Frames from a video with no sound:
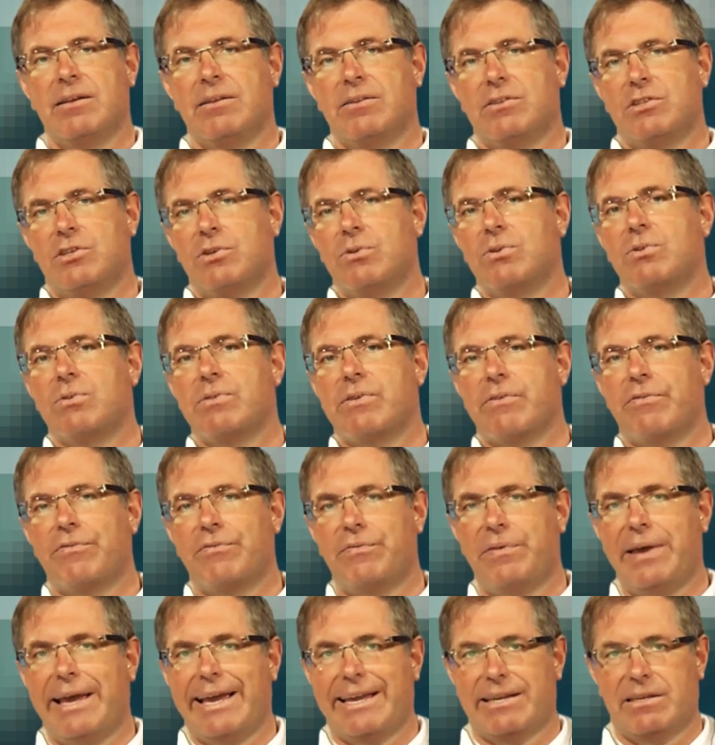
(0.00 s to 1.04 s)
Due to the
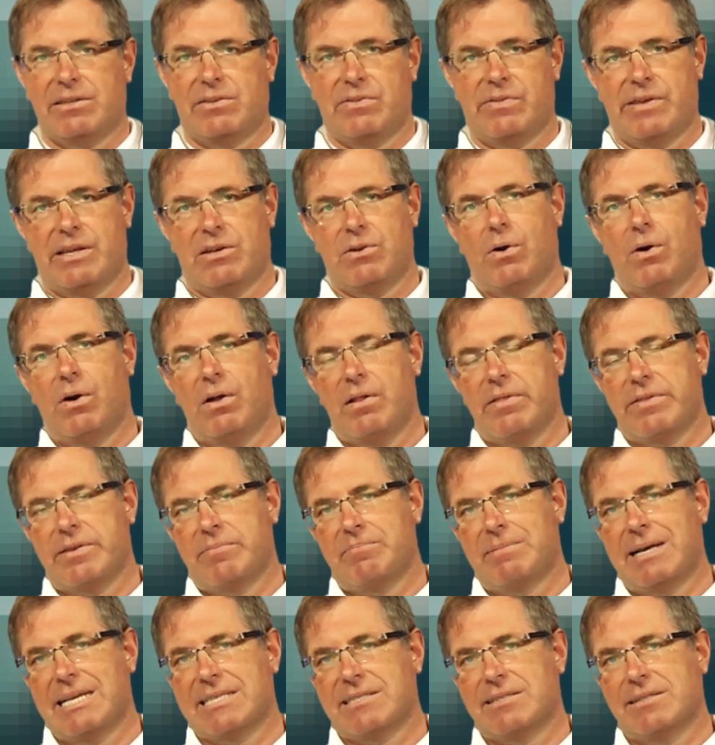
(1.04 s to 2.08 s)
fact that all the
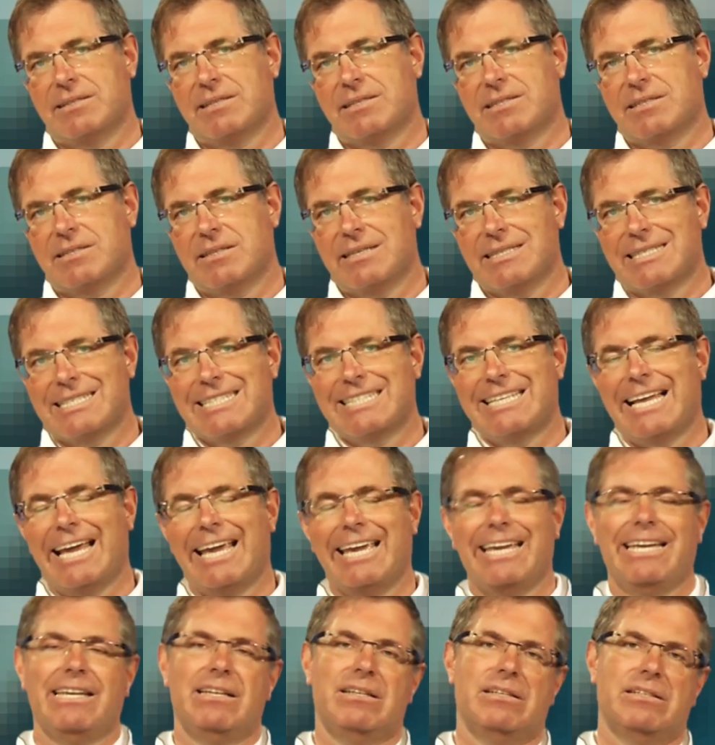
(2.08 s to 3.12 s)
muscles
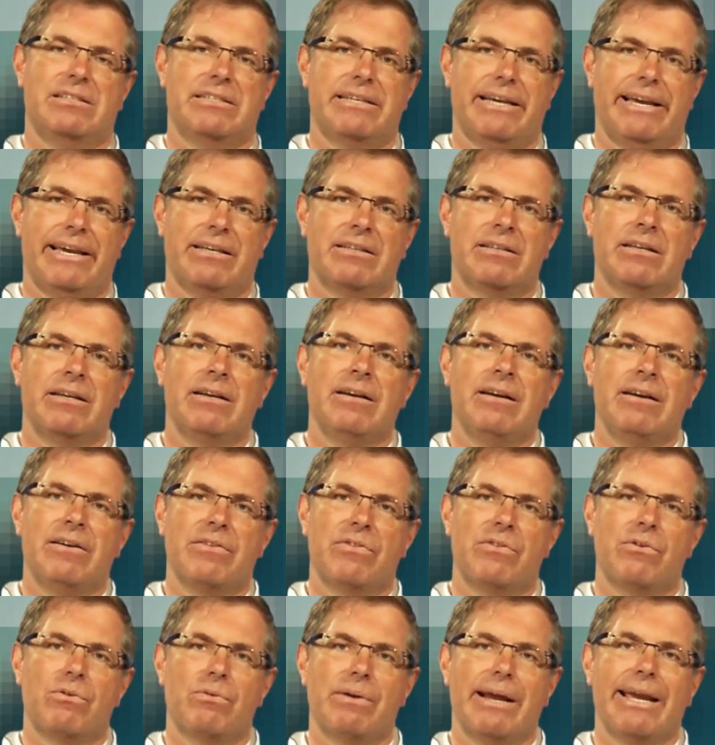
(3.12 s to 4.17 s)
stay intact,
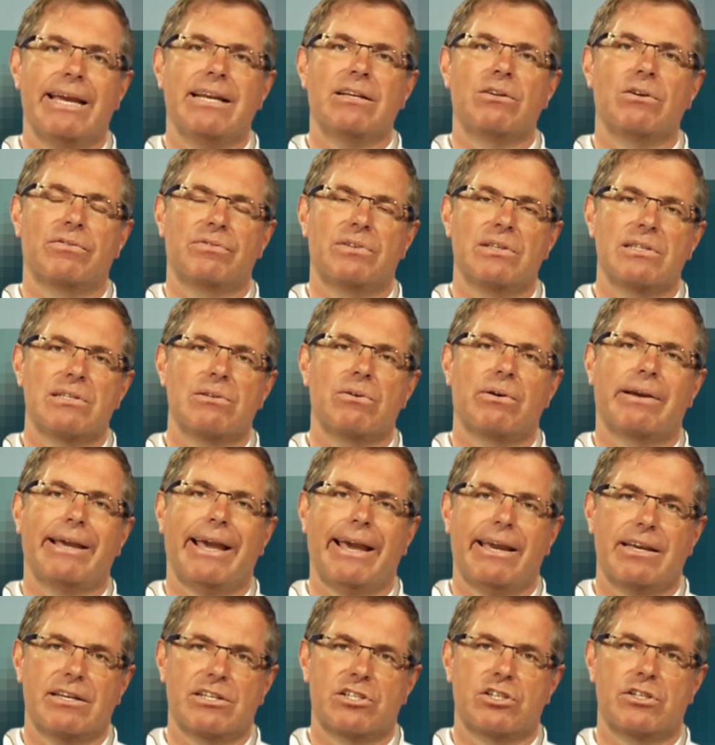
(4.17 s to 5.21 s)
the rate of
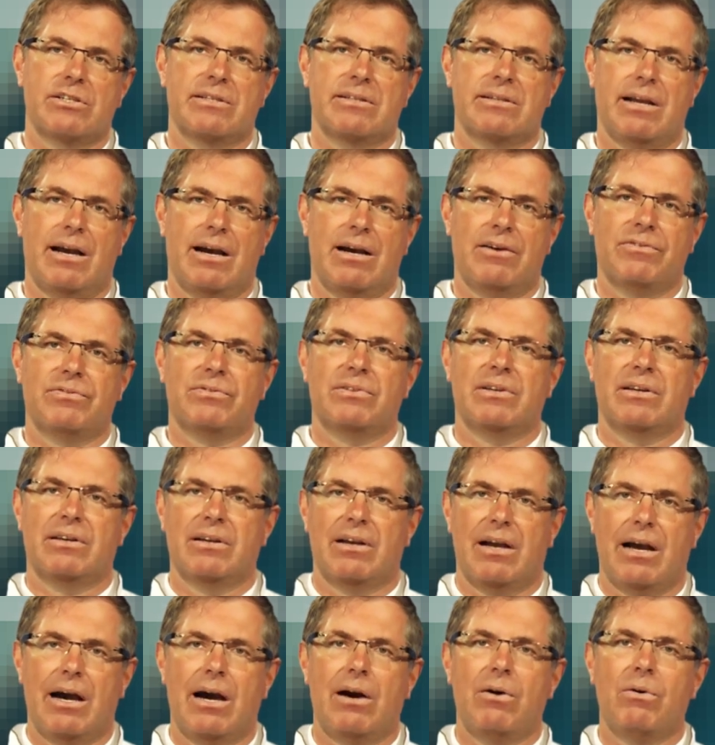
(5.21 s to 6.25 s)
dislocation after
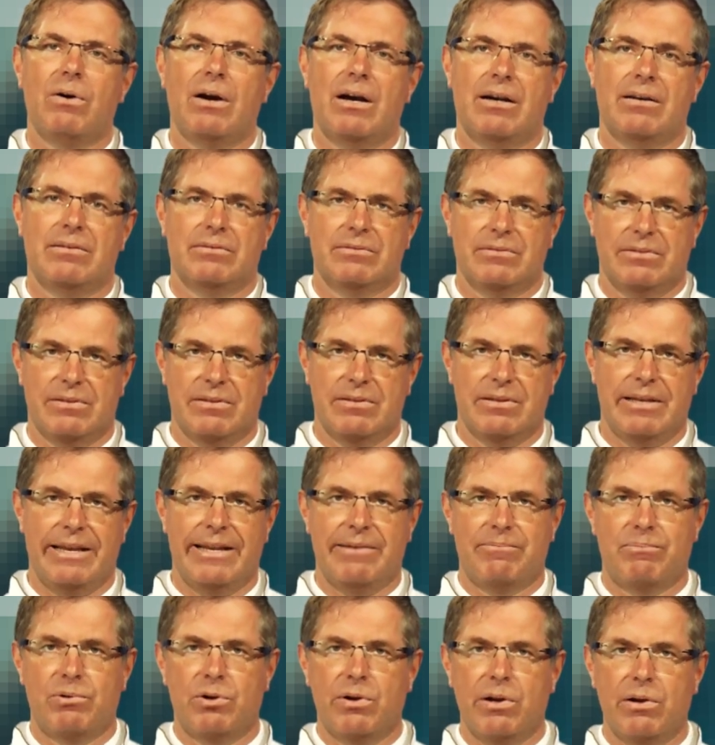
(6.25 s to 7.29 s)
our
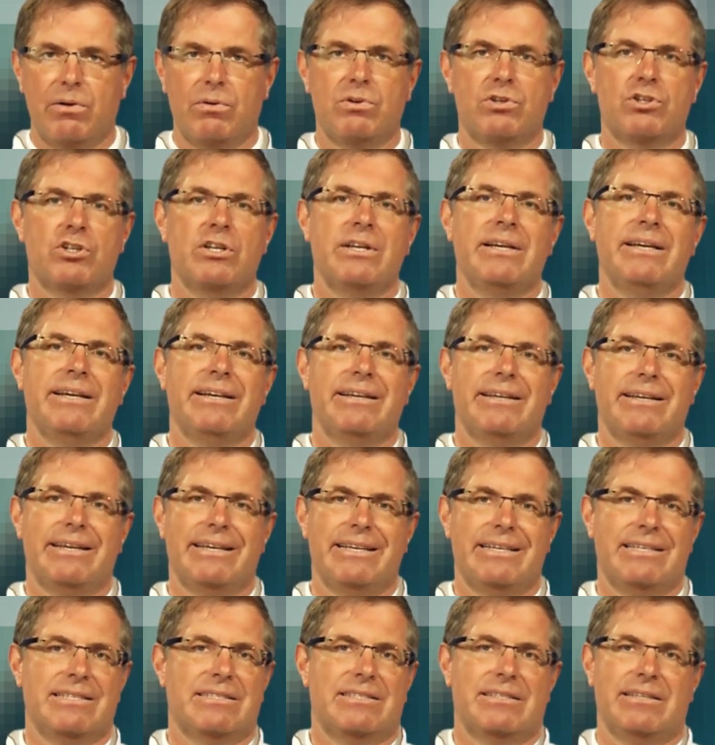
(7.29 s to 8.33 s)
approach
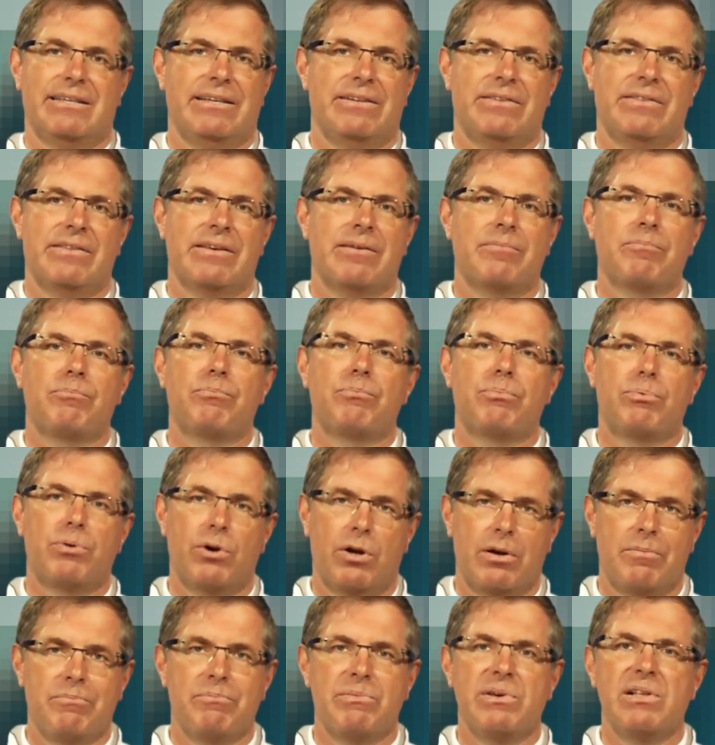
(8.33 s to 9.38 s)
is in the
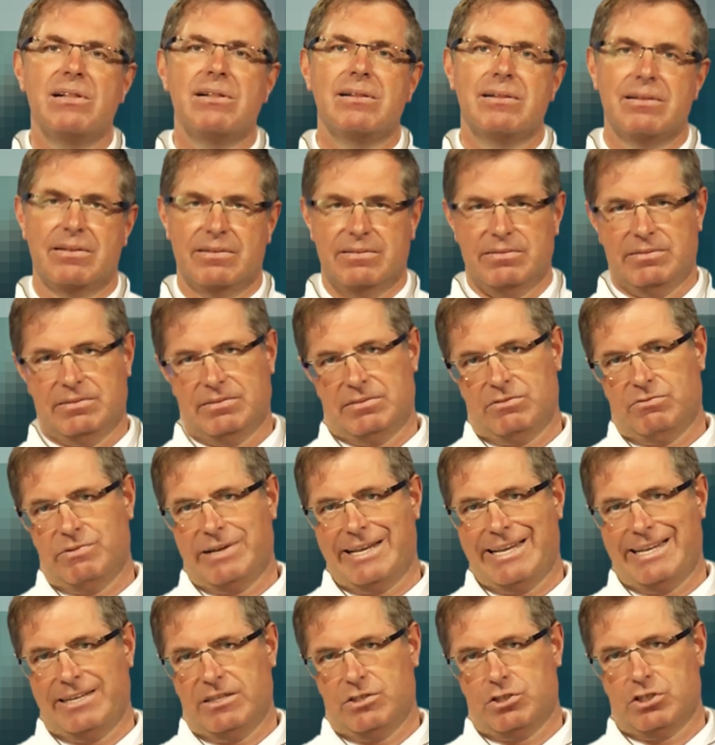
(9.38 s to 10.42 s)
per mil
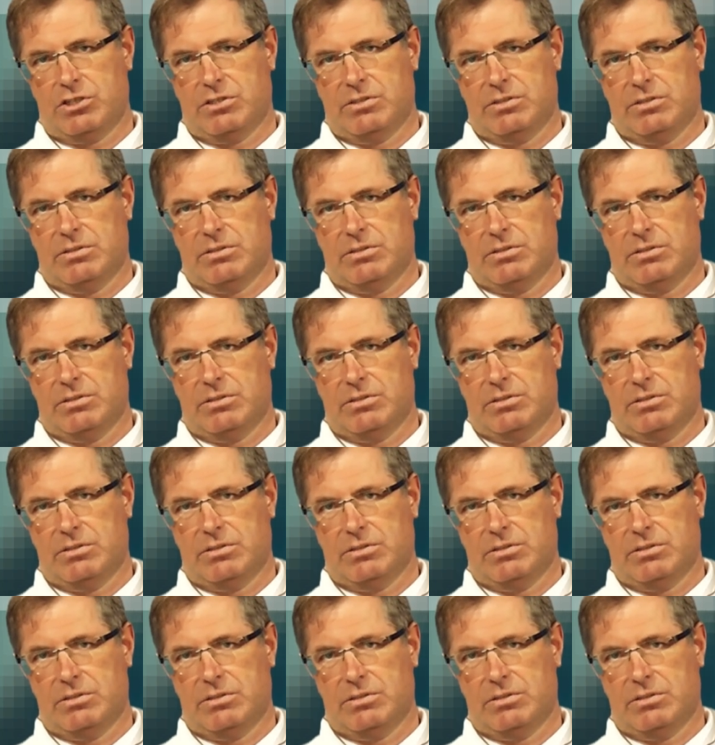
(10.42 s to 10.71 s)
range.